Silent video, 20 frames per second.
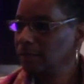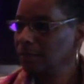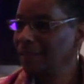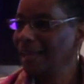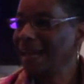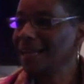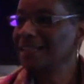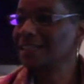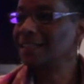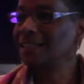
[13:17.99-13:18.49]

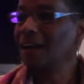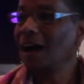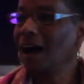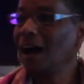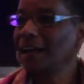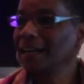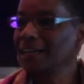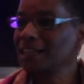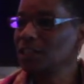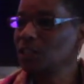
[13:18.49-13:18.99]
That's
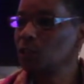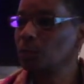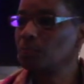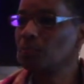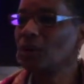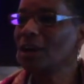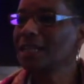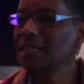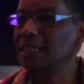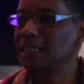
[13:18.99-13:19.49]
God
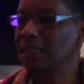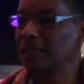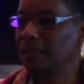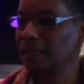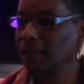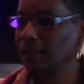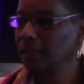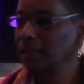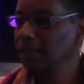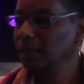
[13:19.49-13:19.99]

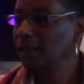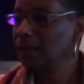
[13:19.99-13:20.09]
expressing,